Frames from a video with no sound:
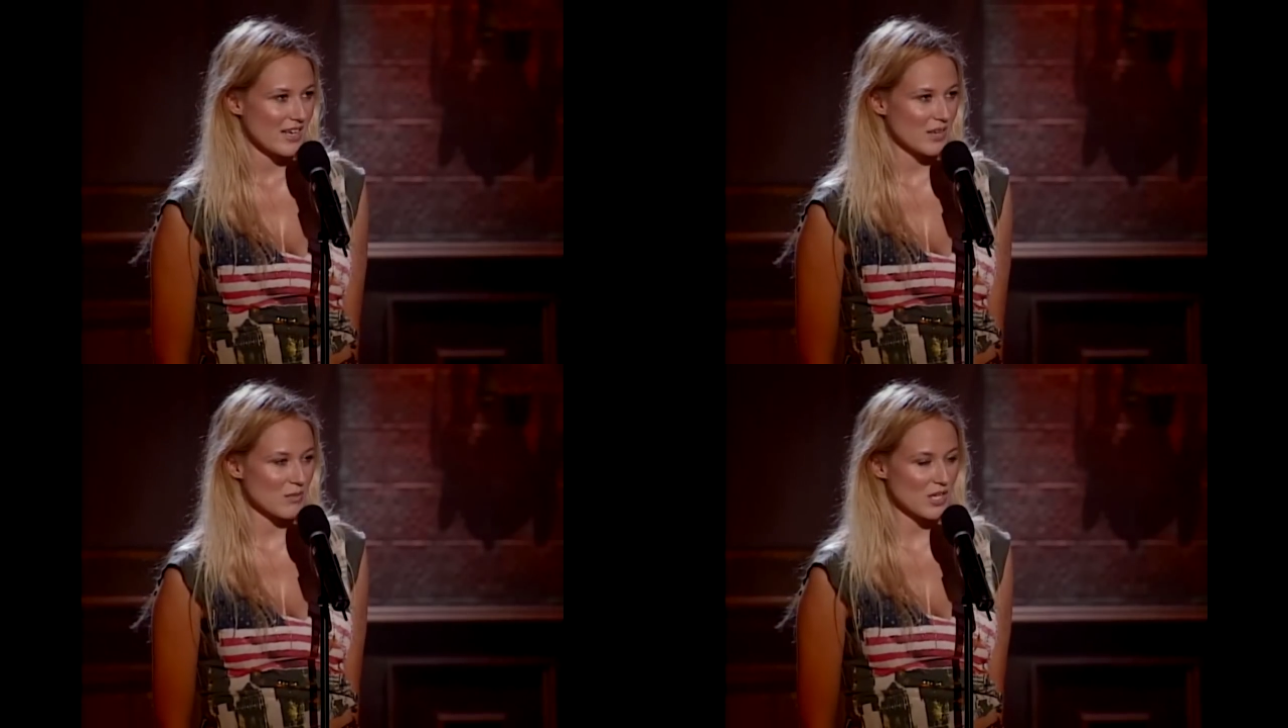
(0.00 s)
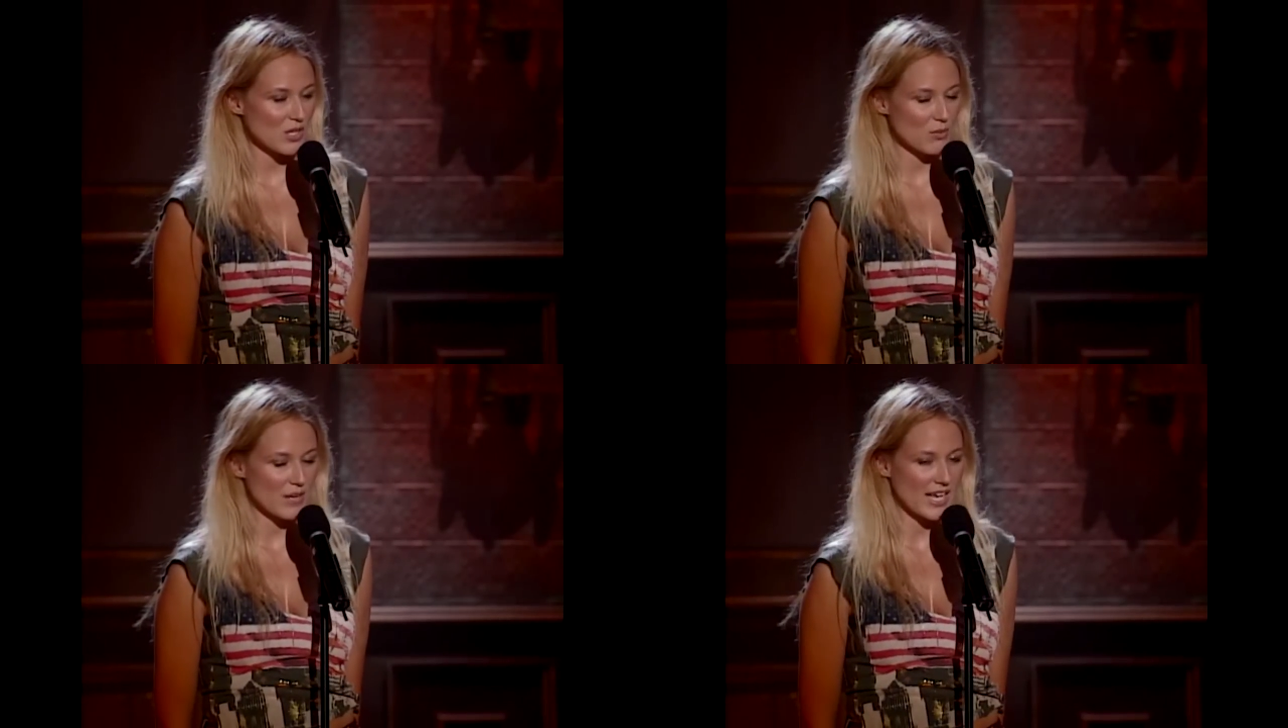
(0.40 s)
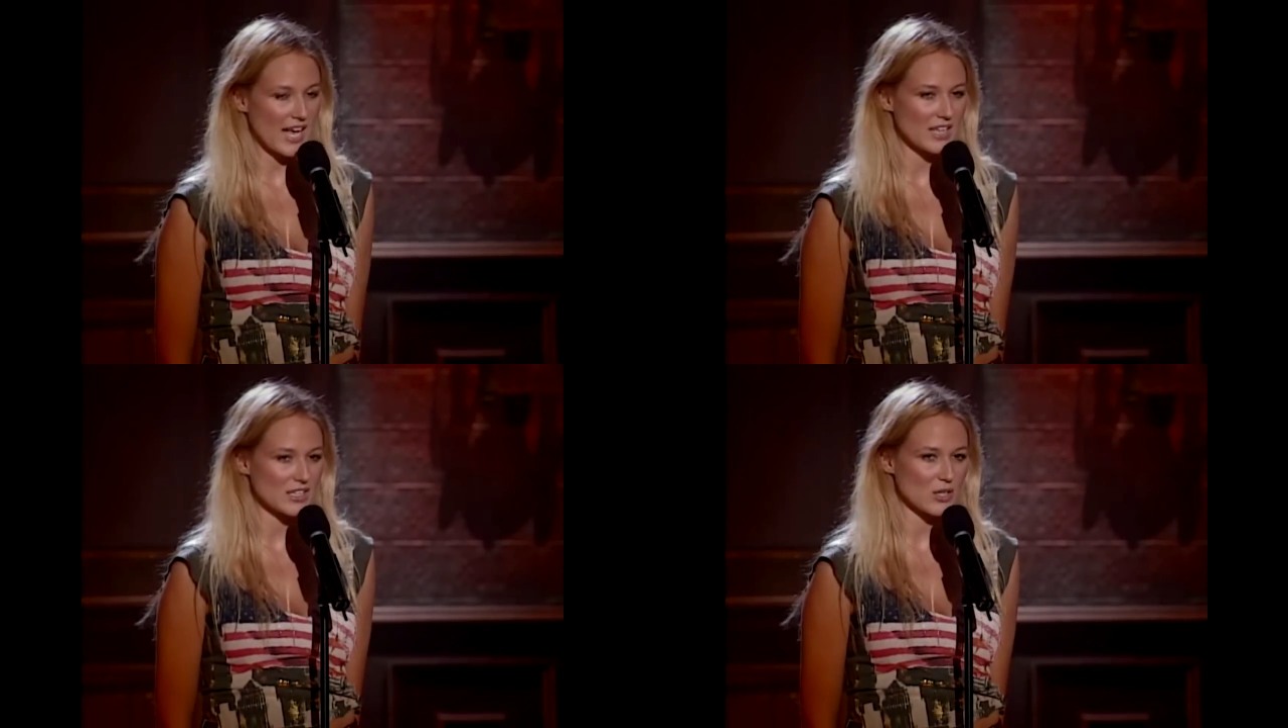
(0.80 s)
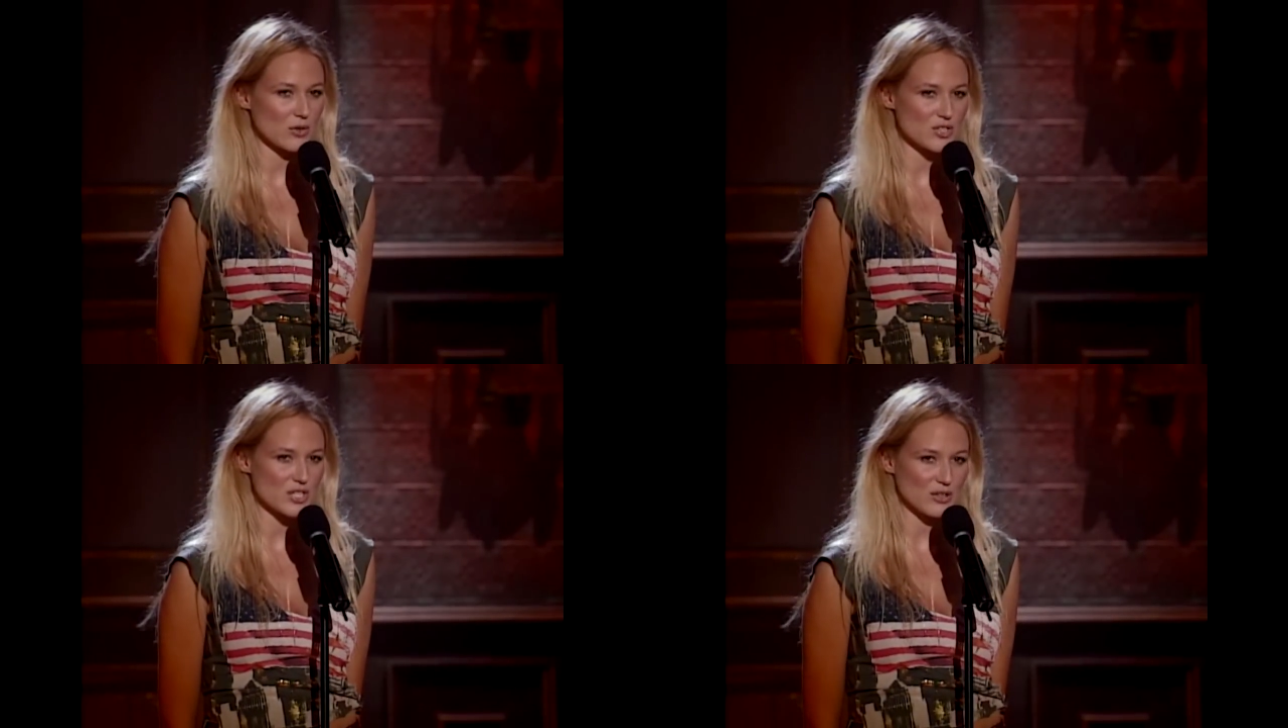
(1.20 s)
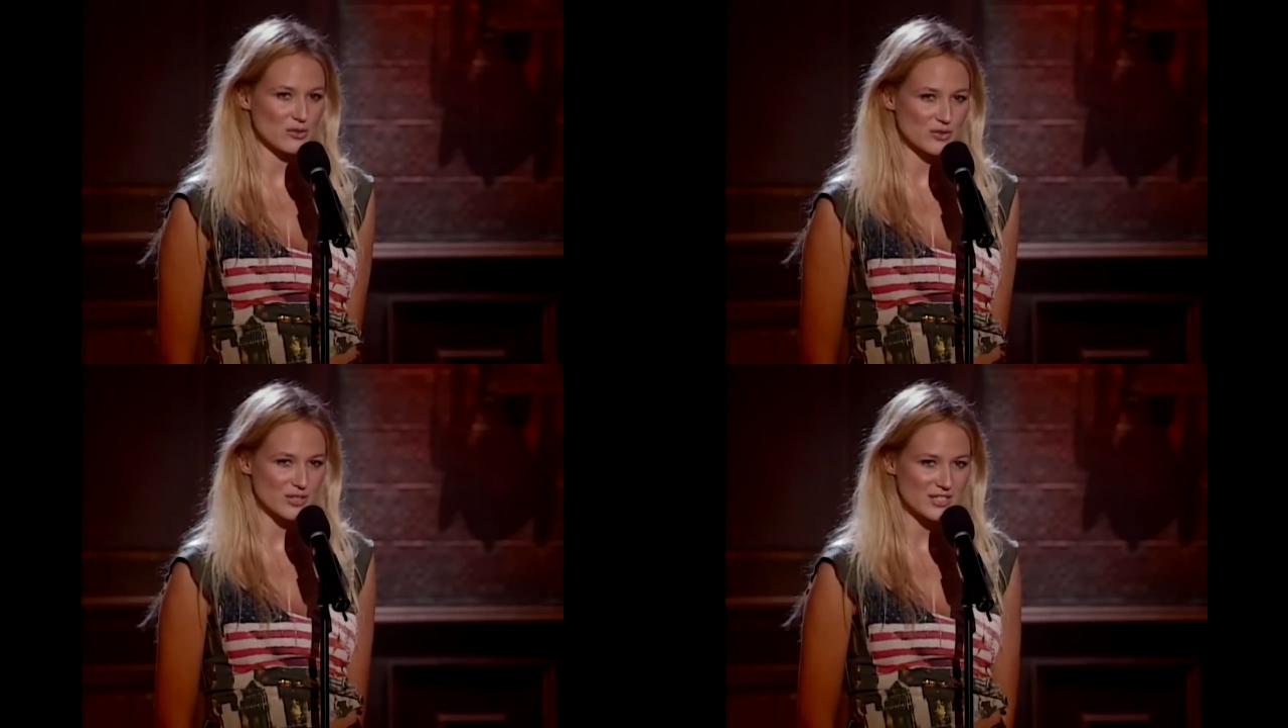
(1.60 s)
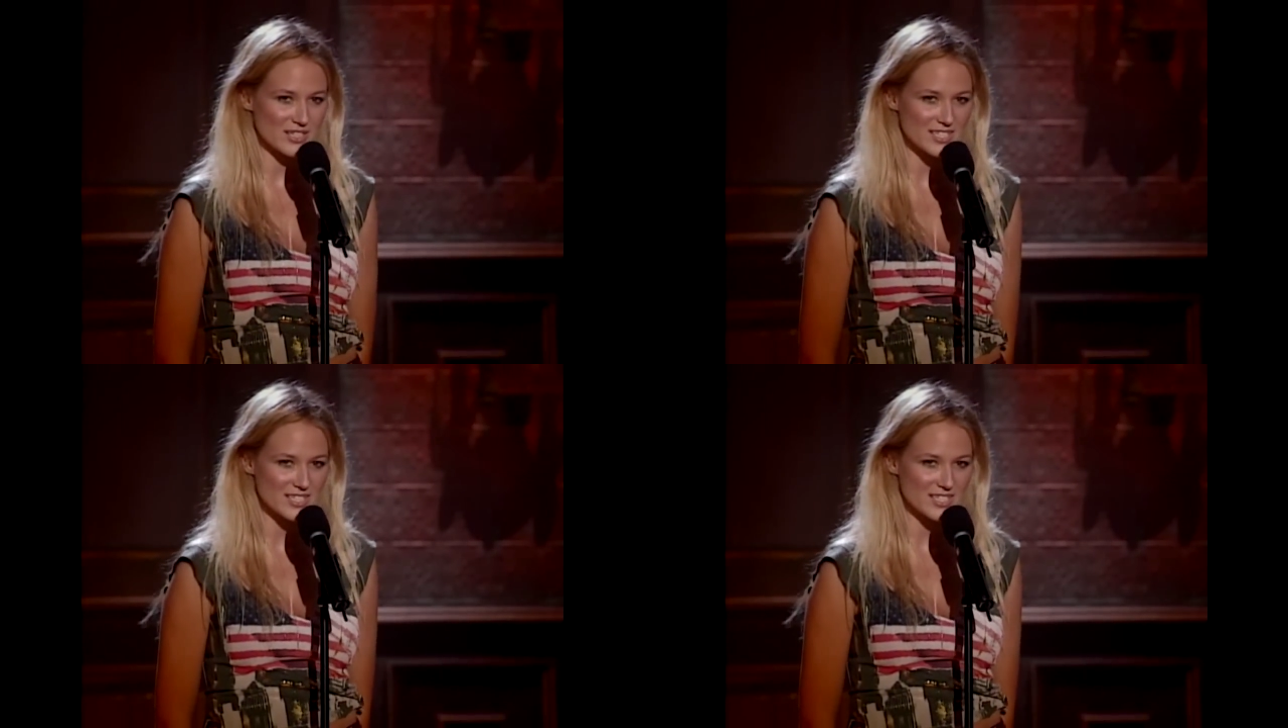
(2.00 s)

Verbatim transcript: I'd make you my calico children